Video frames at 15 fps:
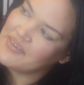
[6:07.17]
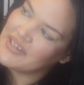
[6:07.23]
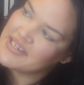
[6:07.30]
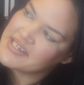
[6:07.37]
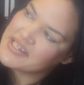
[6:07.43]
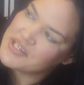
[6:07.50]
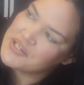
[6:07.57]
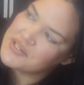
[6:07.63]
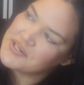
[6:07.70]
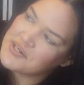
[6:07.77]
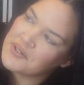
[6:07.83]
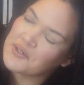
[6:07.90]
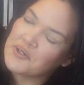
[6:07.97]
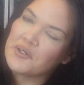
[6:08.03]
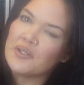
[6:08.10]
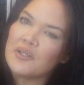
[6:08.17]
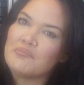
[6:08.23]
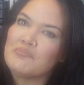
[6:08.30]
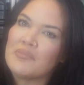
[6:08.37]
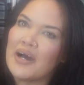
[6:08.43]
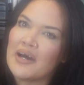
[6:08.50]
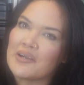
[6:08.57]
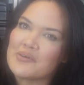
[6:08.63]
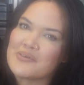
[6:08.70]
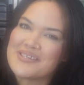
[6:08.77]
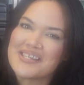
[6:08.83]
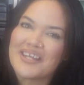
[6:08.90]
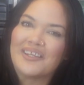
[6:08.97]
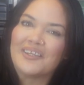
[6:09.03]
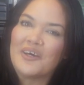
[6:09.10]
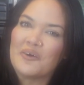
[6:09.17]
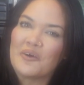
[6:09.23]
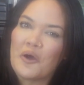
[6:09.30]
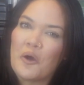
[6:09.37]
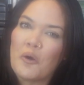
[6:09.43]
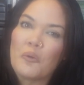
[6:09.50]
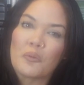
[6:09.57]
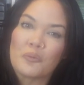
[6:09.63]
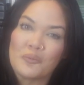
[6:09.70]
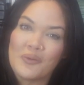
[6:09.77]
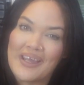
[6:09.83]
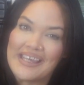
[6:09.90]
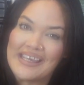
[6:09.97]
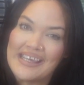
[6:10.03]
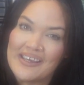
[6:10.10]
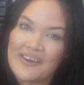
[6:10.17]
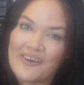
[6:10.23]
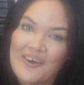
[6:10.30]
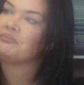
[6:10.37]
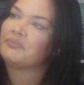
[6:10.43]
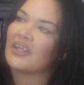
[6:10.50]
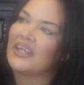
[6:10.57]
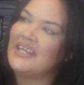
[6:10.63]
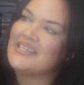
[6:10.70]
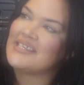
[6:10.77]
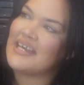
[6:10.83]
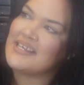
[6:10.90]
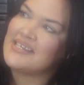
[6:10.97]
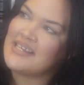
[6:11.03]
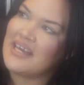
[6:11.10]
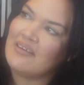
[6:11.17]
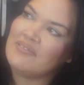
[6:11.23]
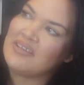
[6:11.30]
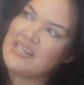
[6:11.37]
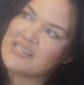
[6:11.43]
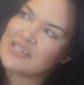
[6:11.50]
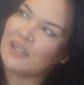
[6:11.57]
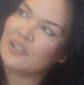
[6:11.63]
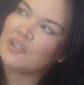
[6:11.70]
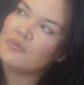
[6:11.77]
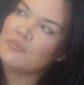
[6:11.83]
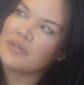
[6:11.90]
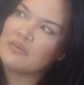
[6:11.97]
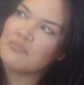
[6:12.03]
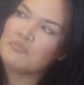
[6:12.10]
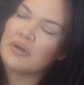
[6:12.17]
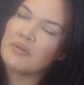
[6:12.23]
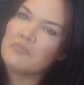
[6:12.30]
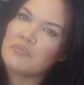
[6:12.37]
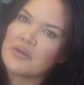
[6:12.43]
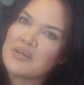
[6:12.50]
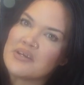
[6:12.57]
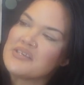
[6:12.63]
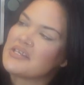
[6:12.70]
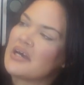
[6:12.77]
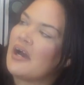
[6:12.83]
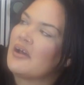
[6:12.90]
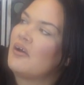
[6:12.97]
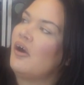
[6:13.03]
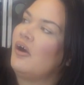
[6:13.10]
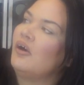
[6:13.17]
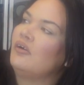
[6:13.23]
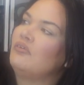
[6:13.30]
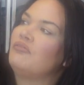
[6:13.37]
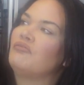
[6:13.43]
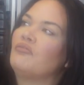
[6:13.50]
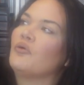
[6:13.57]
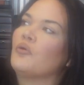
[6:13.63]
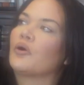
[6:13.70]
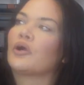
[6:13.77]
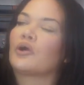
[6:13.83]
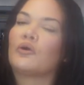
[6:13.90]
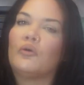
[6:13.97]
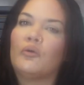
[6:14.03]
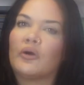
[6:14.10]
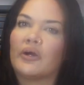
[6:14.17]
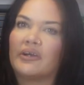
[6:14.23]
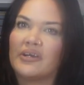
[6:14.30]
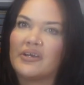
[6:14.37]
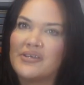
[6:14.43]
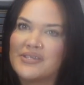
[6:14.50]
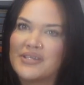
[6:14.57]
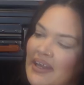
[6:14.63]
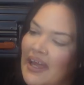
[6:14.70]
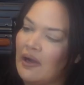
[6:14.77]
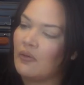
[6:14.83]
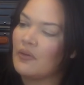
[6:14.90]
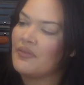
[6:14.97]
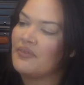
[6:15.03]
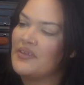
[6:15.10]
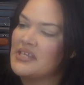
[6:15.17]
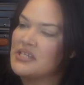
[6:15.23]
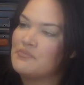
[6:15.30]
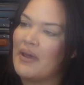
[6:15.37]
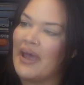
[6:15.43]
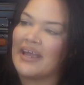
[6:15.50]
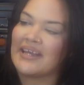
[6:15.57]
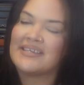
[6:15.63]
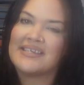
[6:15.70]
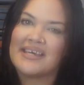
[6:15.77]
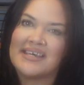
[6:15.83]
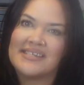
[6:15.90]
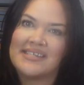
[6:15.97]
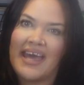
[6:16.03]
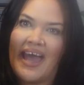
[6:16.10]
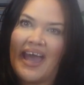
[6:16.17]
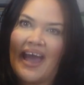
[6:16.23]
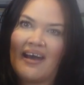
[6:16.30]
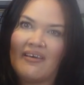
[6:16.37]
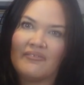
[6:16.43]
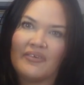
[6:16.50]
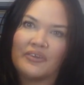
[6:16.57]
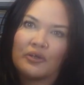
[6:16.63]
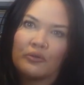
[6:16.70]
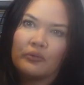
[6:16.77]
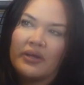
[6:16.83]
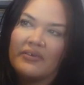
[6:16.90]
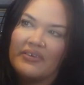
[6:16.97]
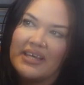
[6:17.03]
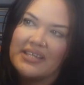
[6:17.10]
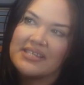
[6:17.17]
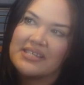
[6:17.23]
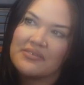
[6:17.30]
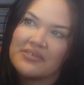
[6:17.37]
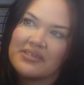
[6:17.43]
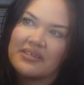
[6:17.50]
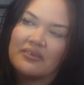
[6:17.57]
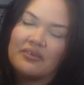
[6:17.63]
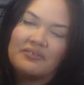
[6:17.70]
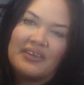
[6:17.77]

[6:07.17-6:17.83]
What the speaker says: this circle Monos logo right here. It does have these aluminum bumpers on all 4 corners. Now, this bag does have the rivets, those little